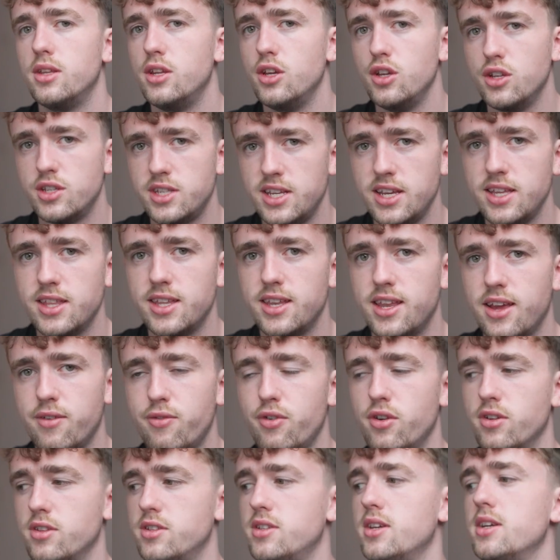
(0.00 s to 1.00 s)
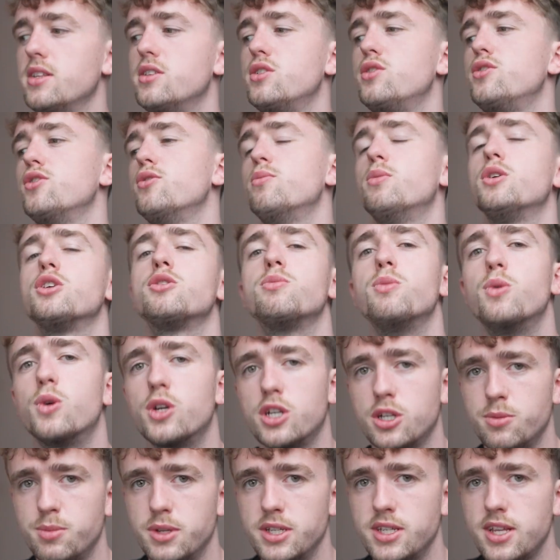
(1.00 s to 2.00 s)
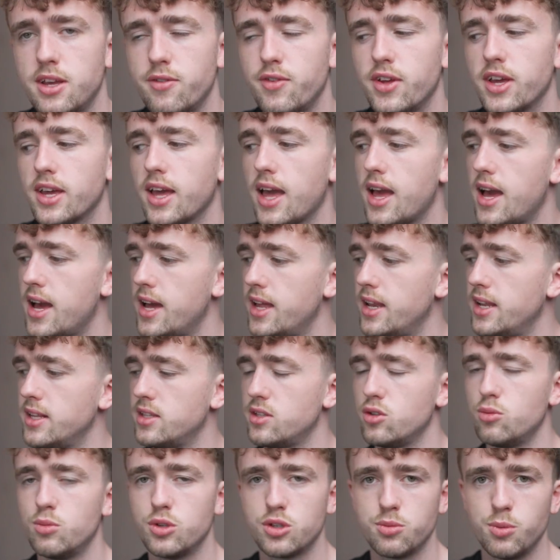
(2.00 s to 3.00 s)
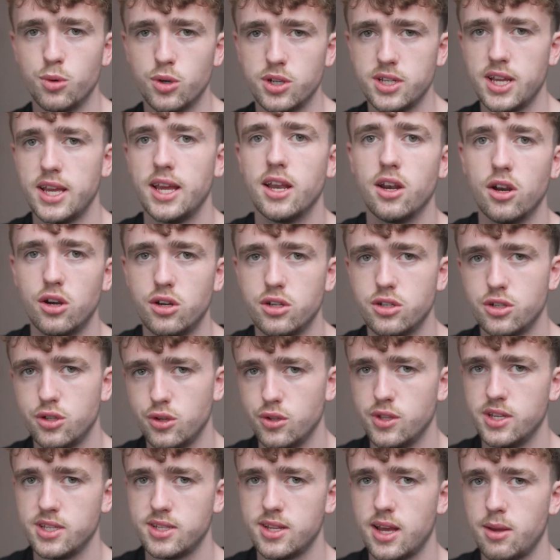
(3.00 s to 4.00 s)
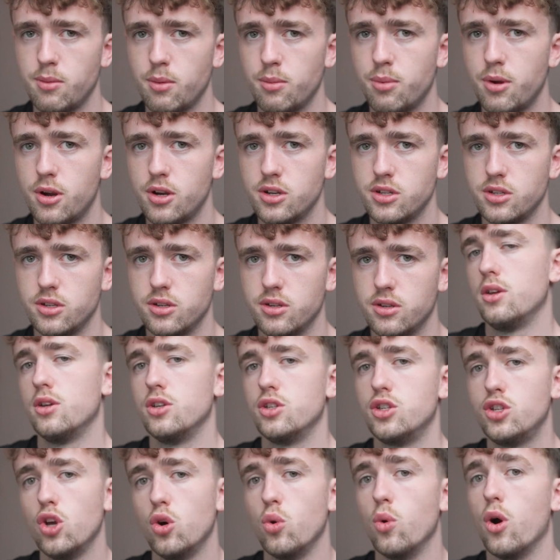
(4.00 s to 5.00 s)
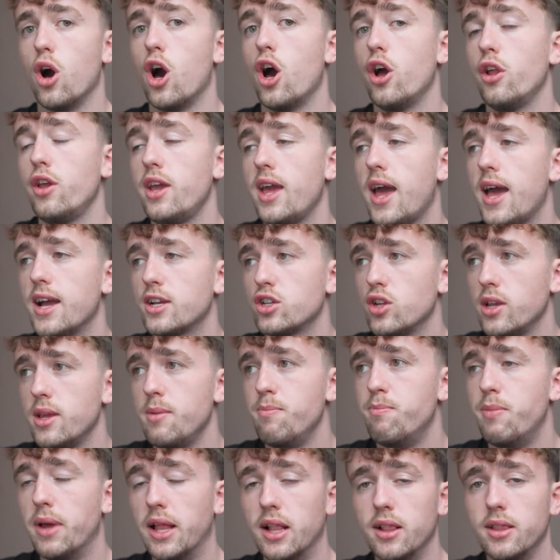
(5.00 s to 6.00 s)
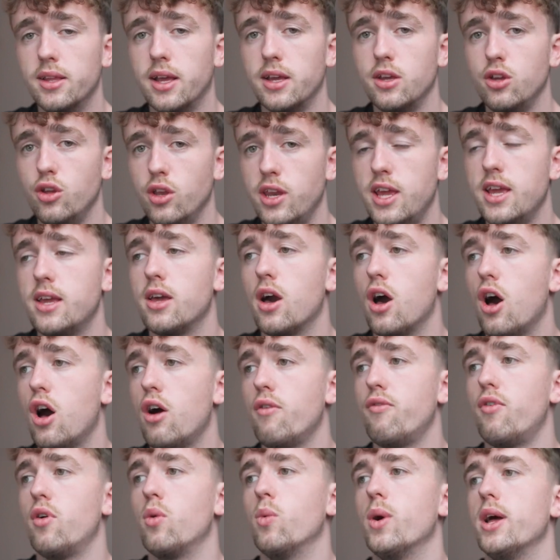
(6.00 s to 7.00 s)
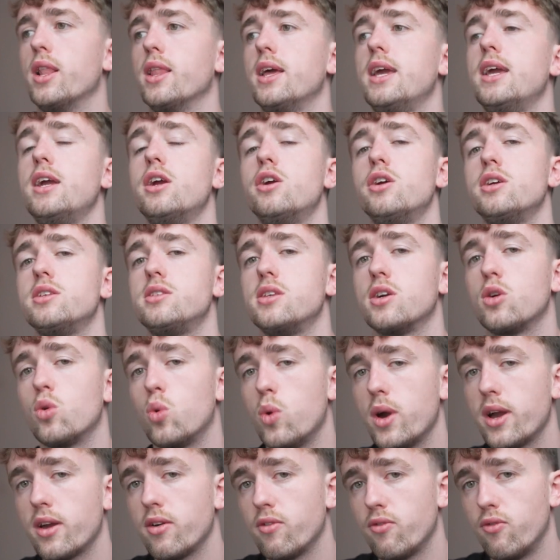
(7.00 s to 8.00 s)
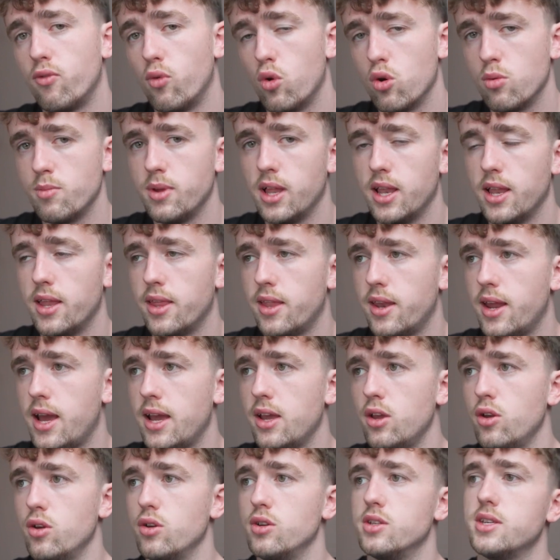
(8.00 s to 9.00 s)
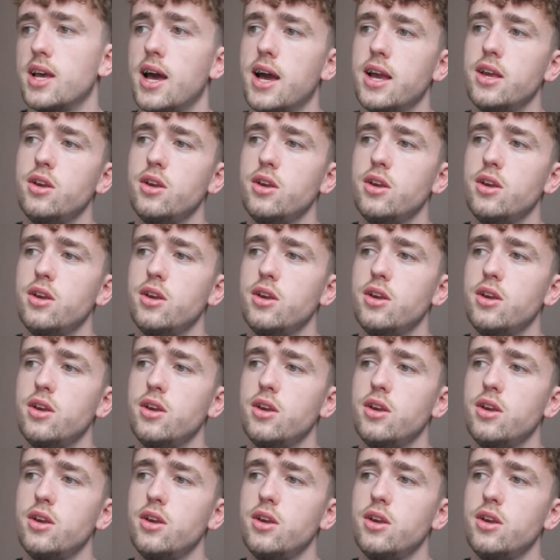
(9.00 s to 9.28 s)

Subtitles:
Do you see the difference? It's so much more specific and so much more tailored to this type of person. So how do you actually build a unique offer? Well, here is the quick formula that I use. I